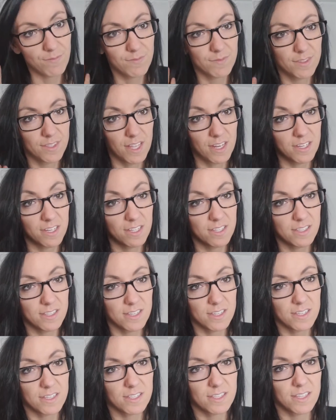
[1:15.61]

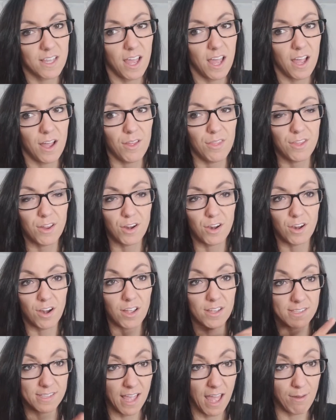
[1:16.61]
sentences, they're
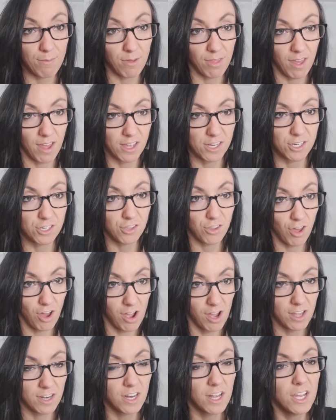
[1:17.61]
a sabotage
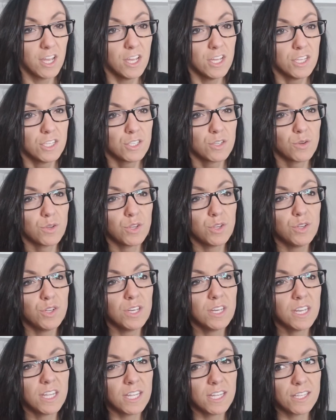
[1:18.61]
thought. So you
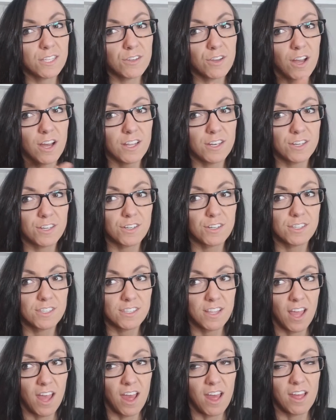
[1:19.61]
need to
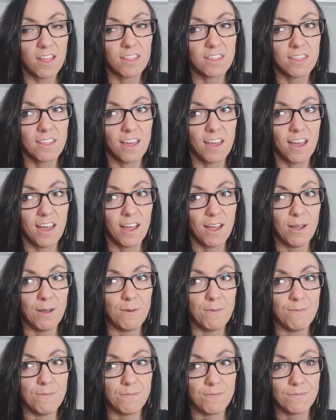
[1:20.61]
understand
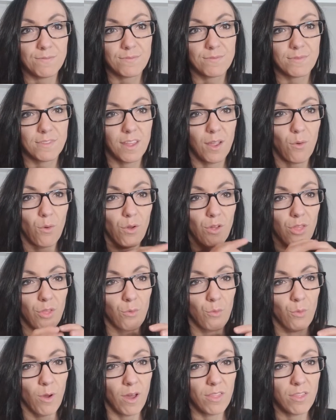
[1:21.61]

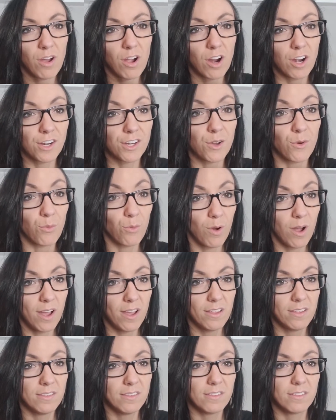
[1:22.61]
what are the
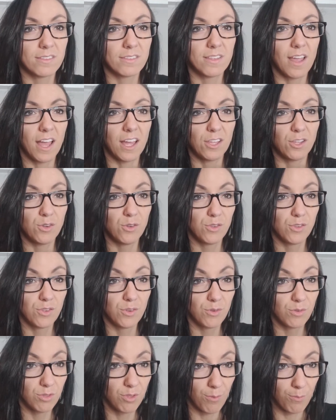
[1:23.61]
ones that you
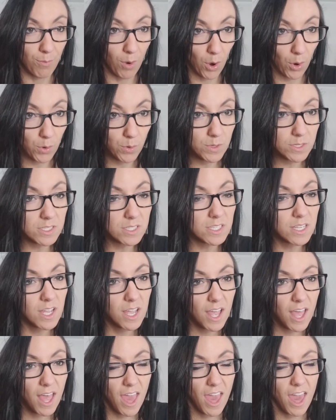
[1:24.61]
do the most,
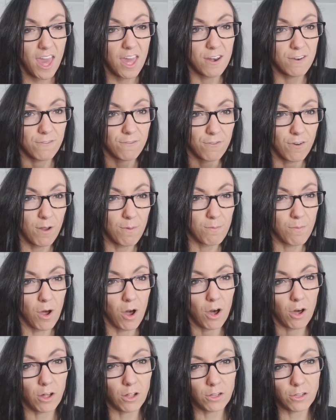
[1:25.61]
and from
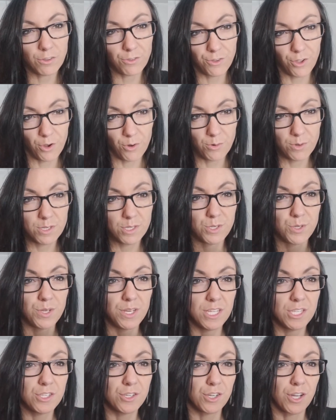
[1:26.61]
all those you
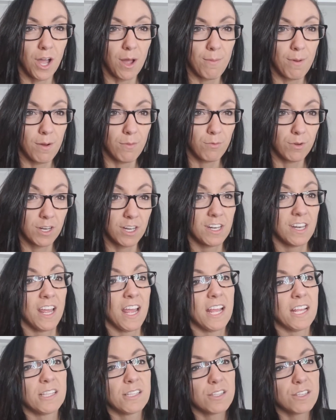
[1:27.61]
need to come up with an
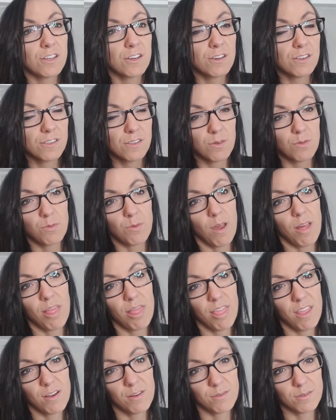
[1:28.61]
answer, so
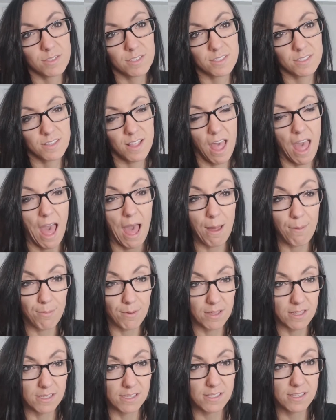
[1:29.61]
when those
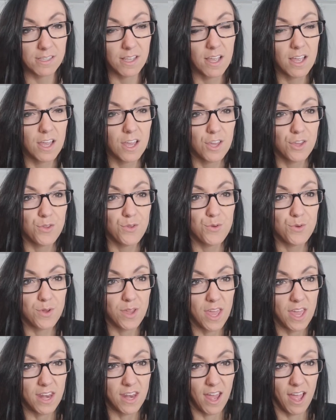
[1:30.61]
happens you
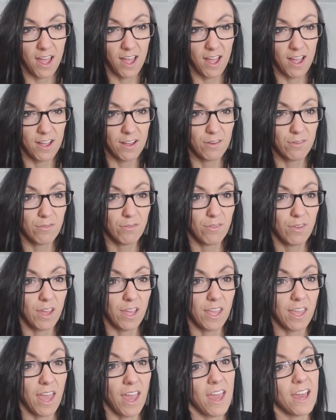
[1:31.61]
can have
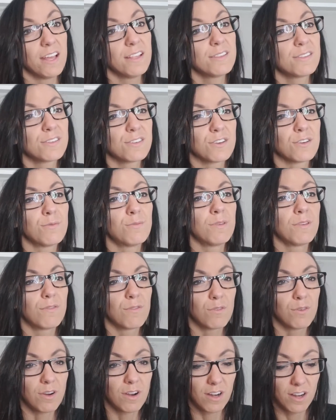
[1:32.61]
like answer
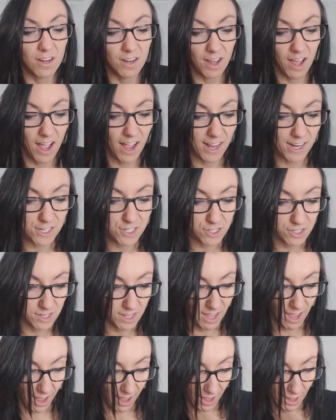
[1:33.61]
before it
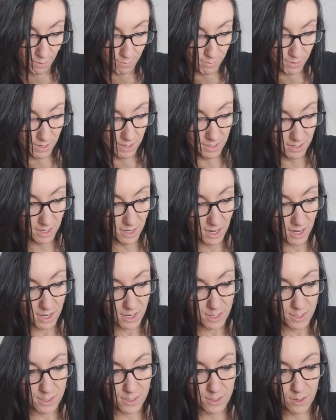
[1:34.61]
actually happened.
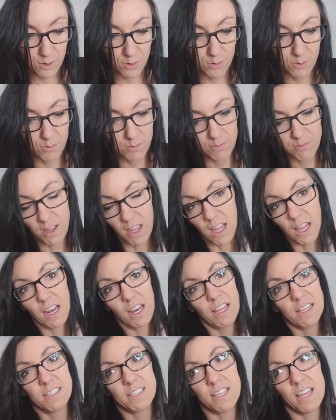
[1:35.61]
So like,
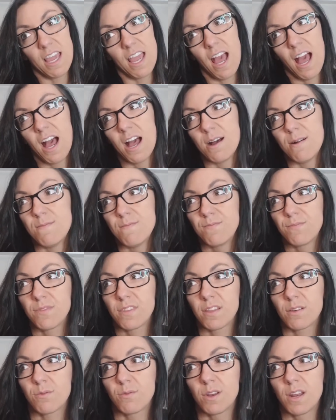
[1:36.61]
let's say
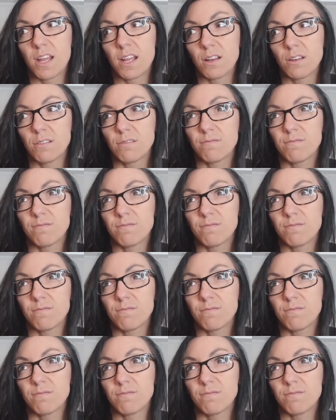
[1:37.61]
when I